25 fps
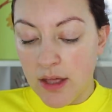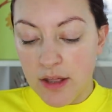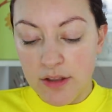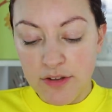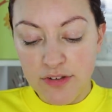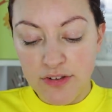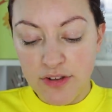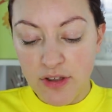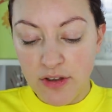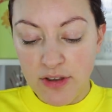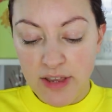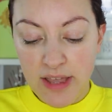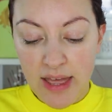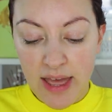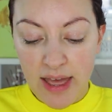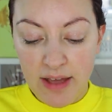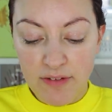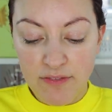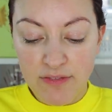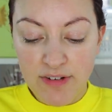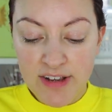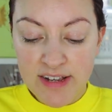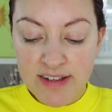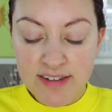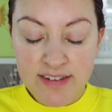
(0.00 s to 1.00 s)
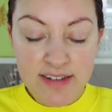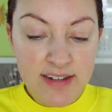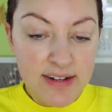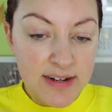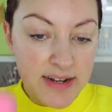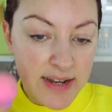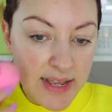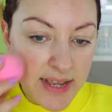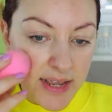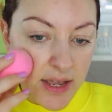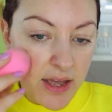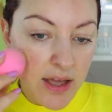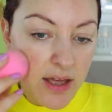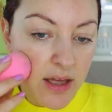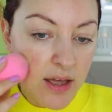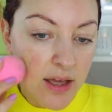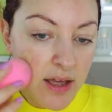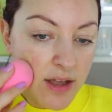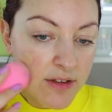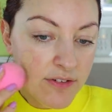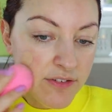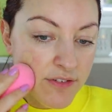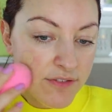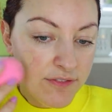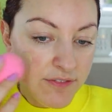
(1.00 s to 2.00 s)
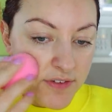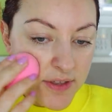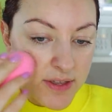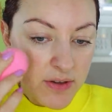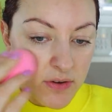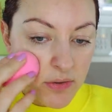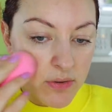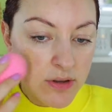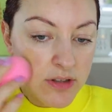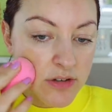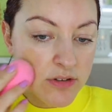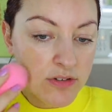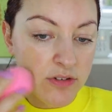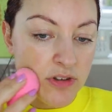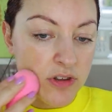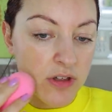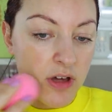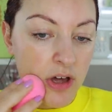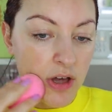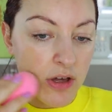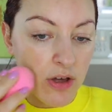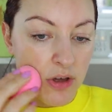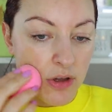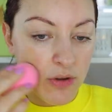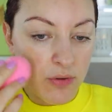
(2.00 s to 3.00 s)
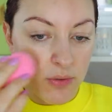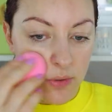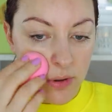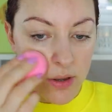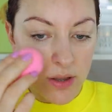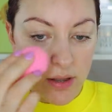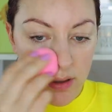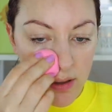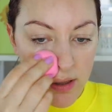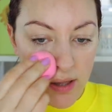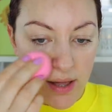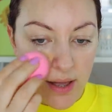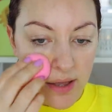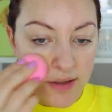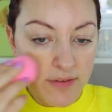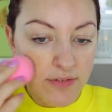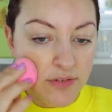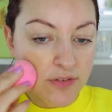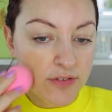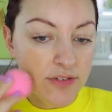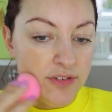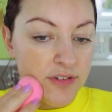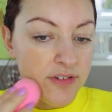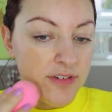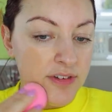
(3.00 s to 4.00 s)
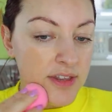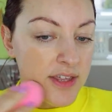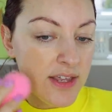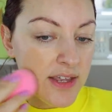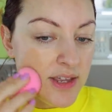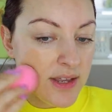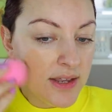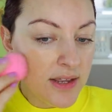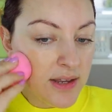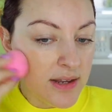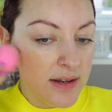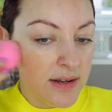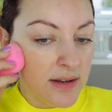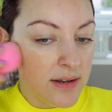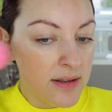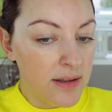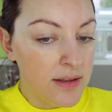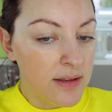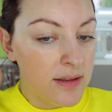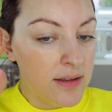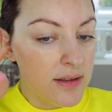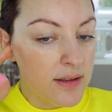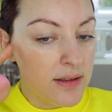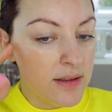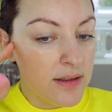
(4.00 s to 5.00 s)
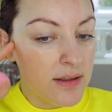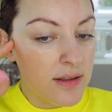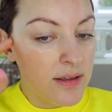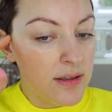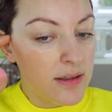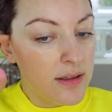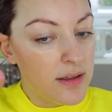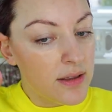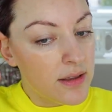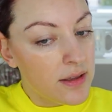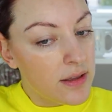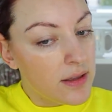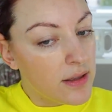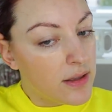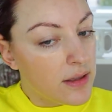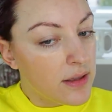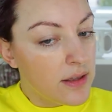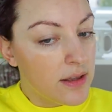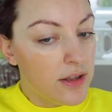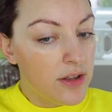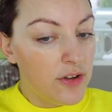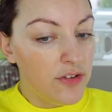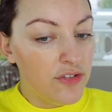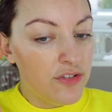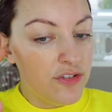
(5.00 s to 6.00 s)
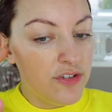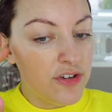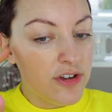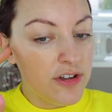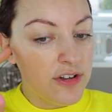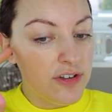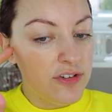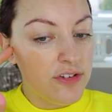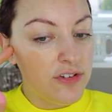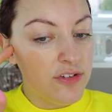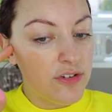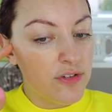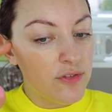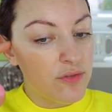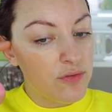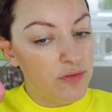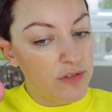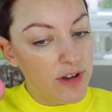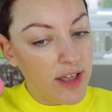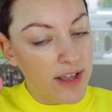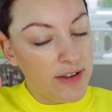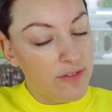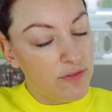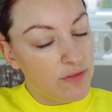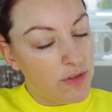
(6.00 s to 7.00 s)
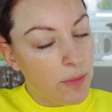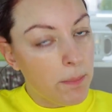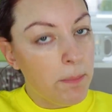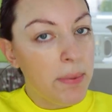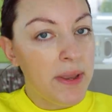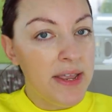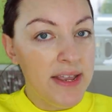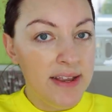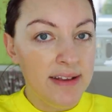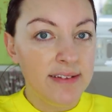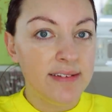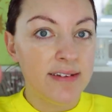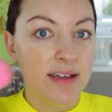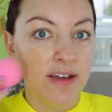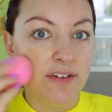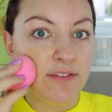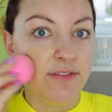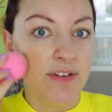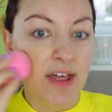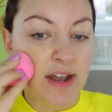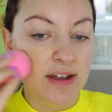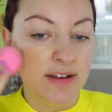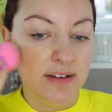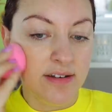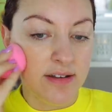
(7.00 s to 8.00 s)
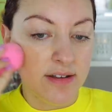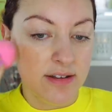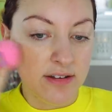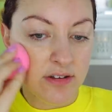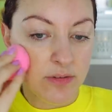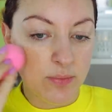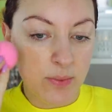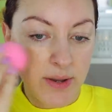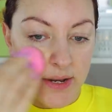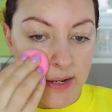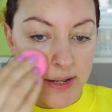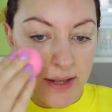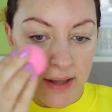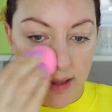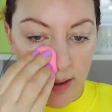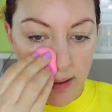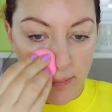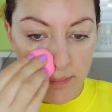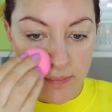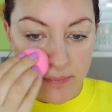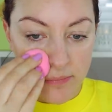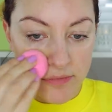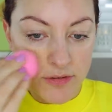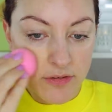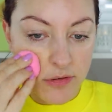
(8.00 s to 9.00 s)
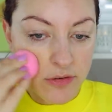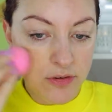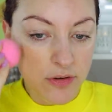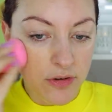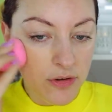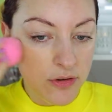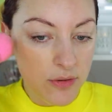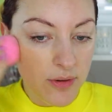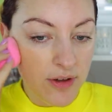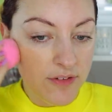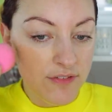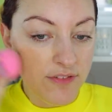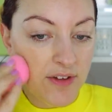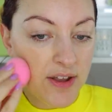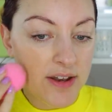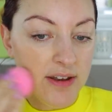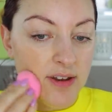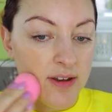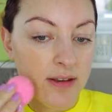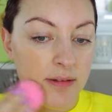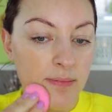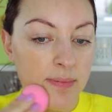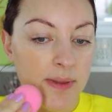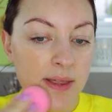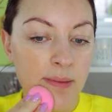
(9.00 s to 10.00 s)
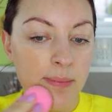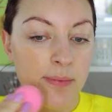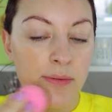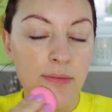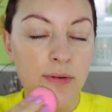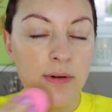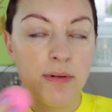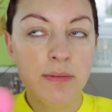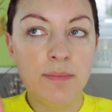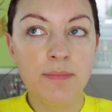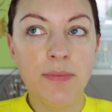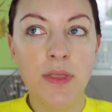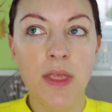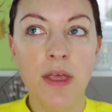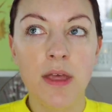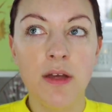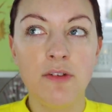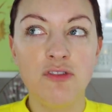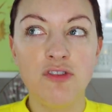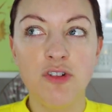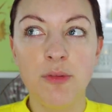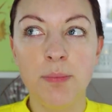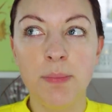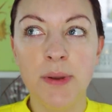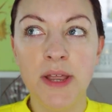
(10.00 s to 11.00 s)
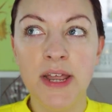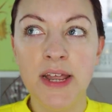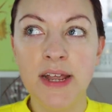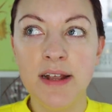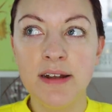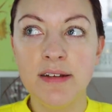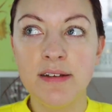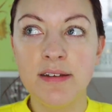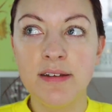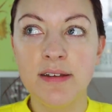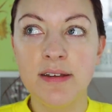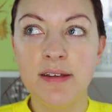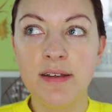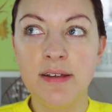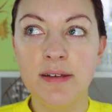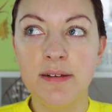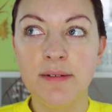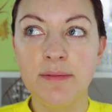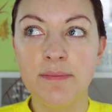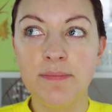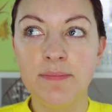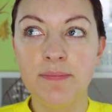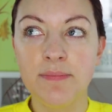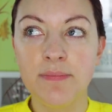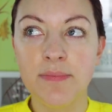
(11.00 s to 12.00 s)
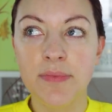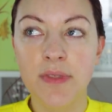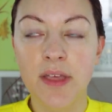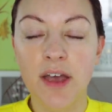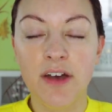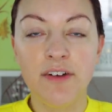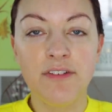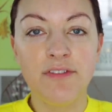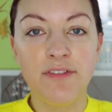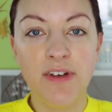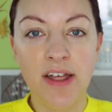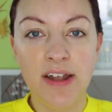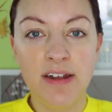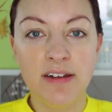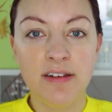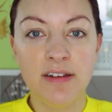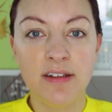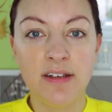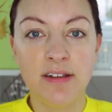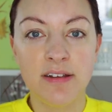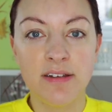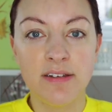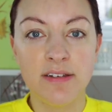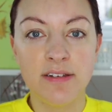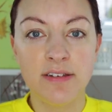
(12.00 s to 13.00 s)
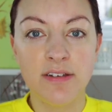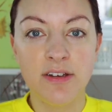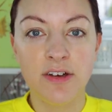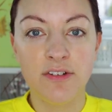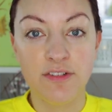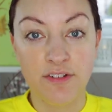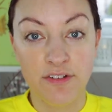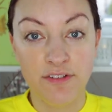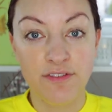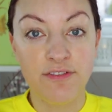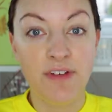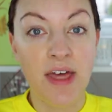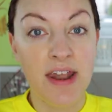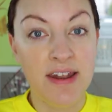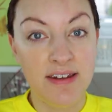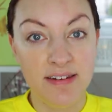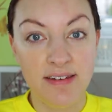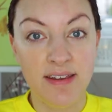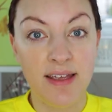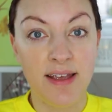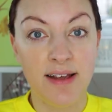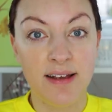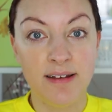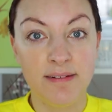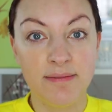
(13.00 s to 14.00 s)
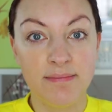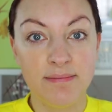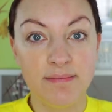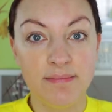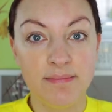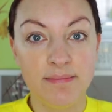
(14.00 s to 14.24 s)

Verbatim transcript: So yeah, recently I feel as though I've seen just like repeat offenders when it comes to offending people. Repeat offenders of offending.